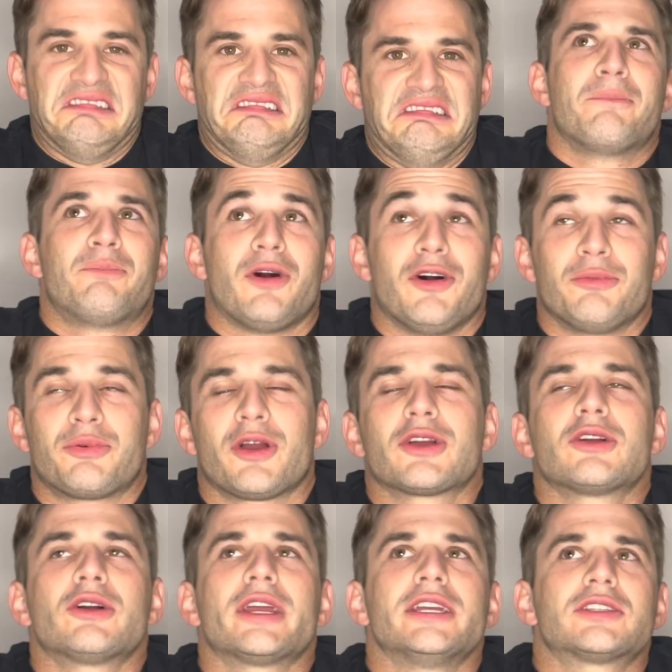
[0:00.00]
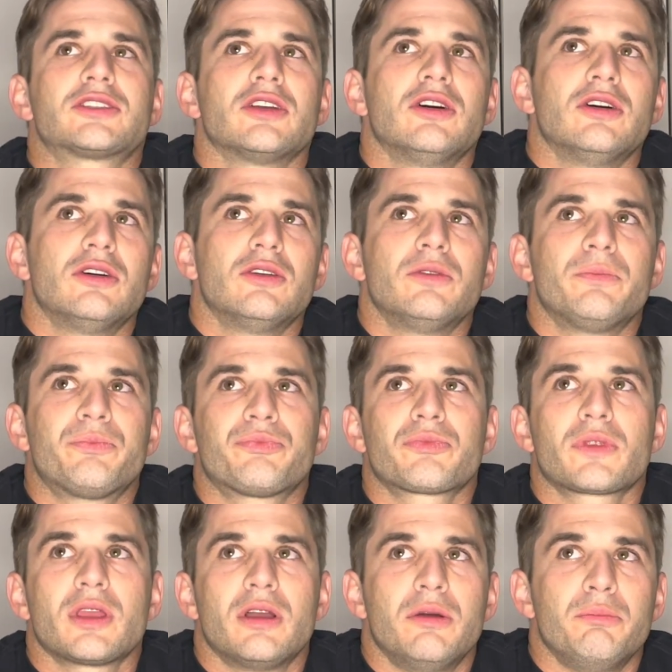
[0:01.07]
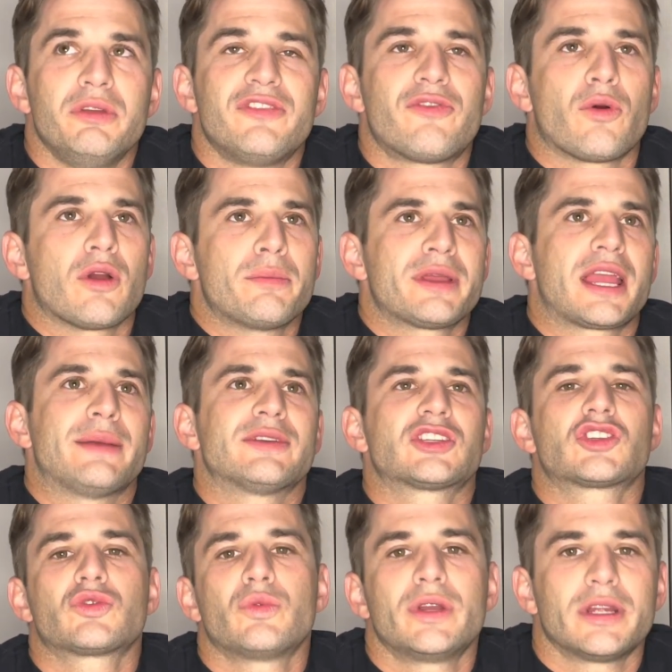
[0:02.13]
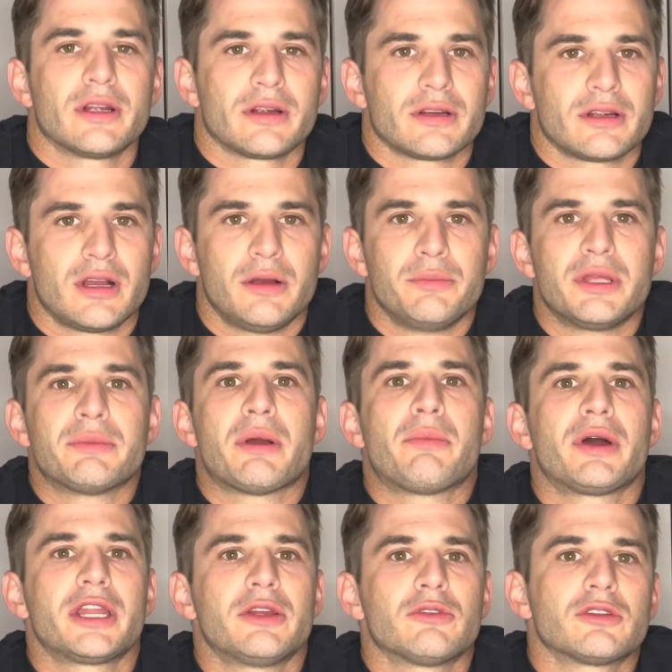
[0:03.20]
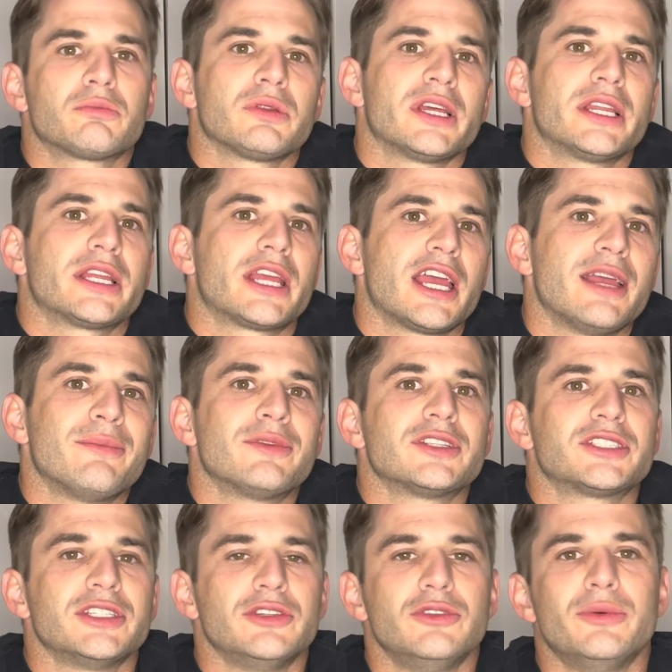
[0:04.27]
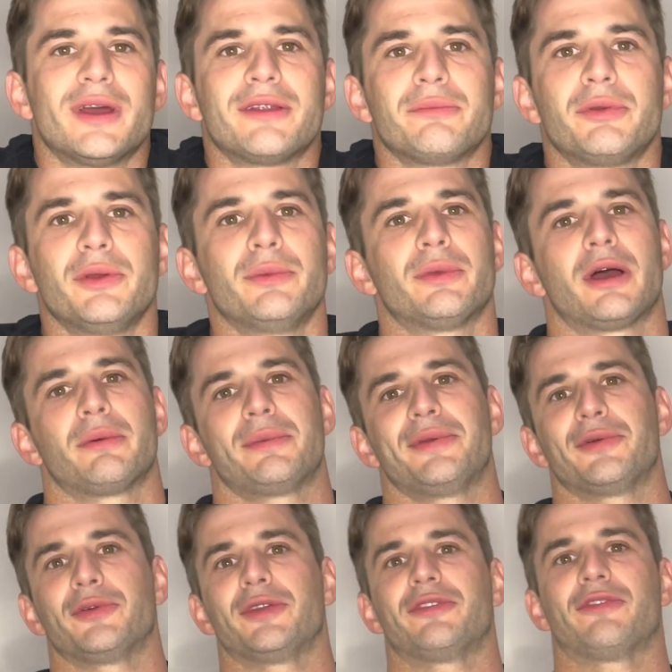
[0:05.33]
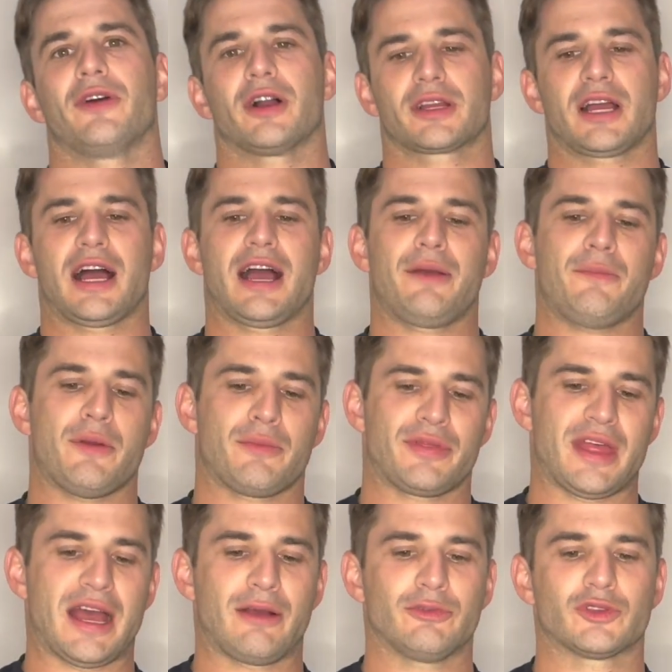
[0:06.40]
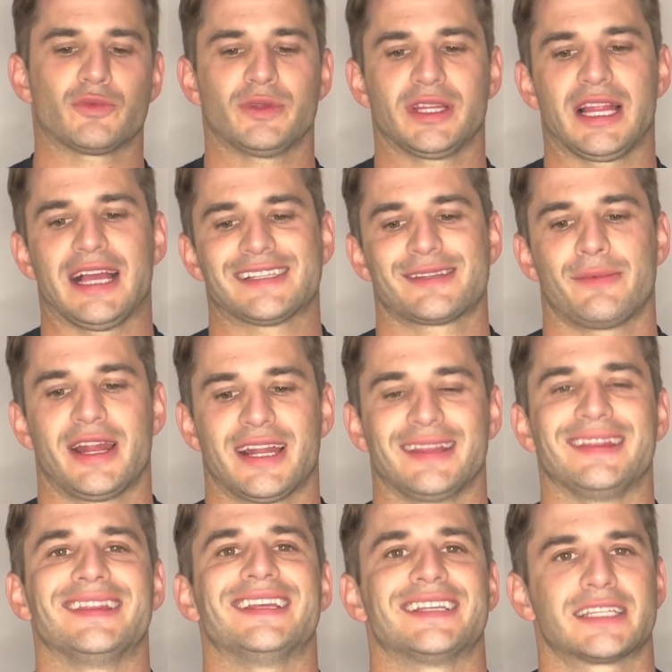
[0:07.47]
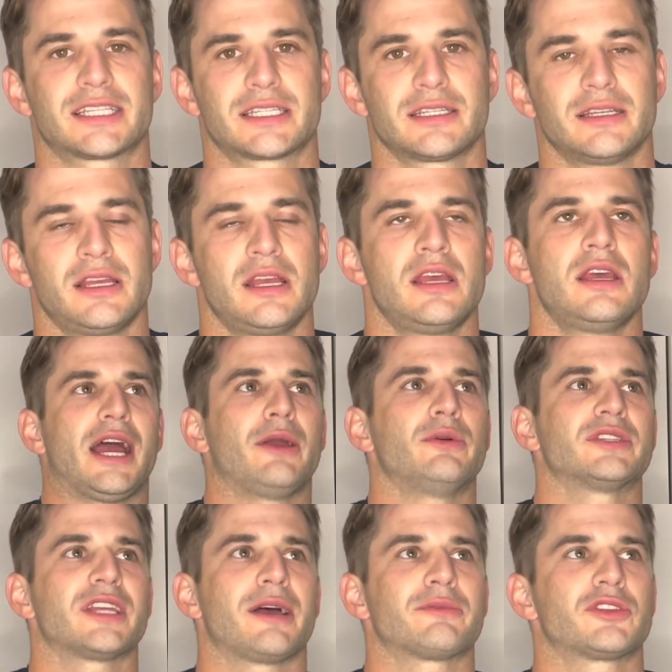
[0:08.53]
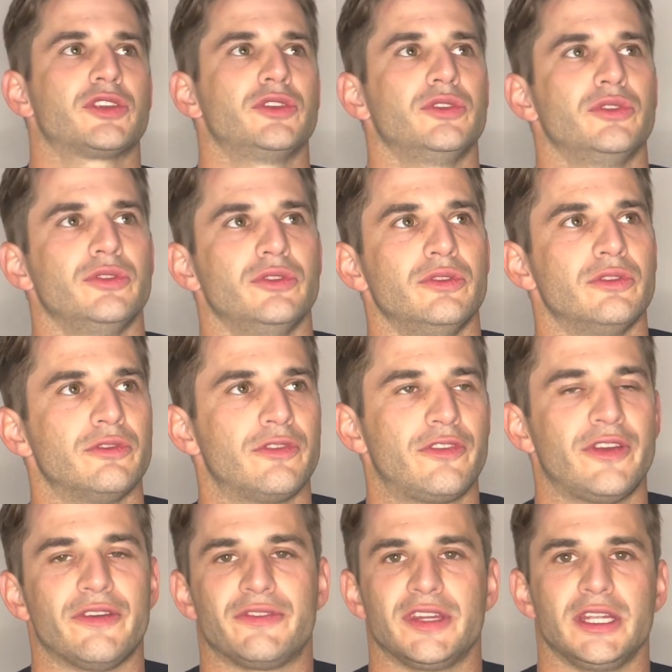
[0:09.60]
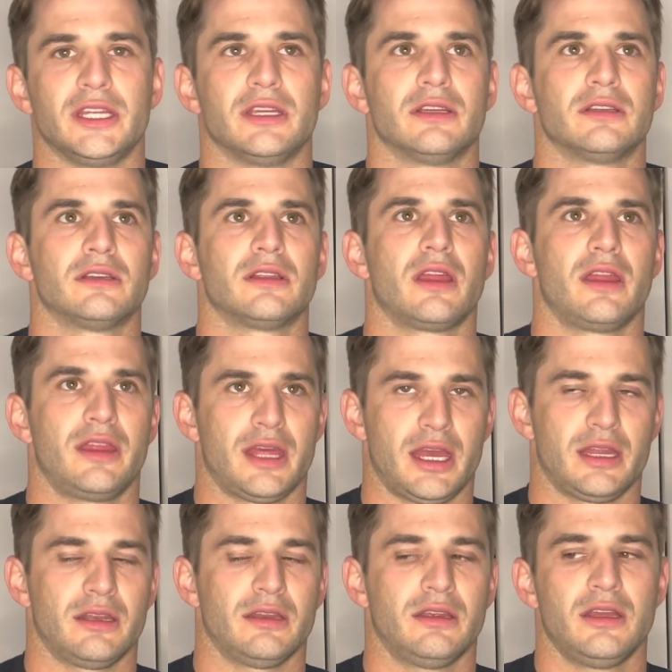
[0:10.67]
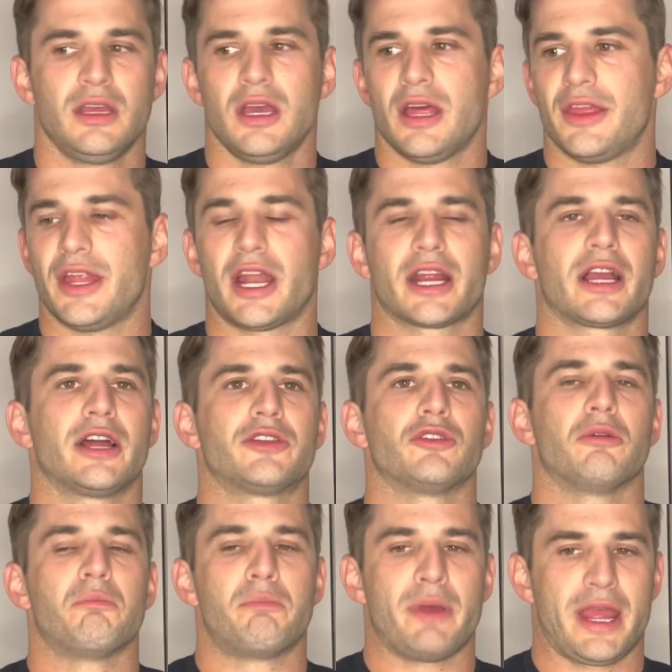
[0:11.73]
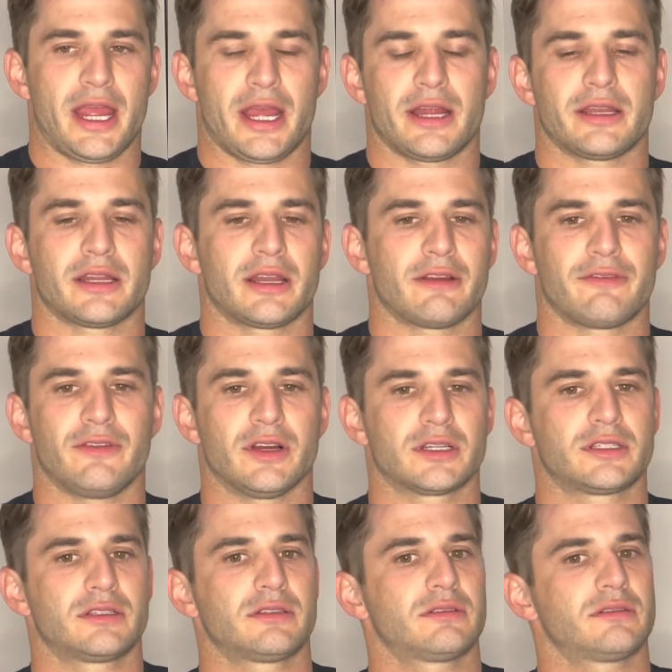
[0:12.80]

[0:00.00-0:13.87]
ballpark. Okay, so before I became a swinger, me and my buddy were playing a game to see how many people we'd fuck. I remember that was when the last time I had a list. I was up to 50 then. Then I got into a band and I fucked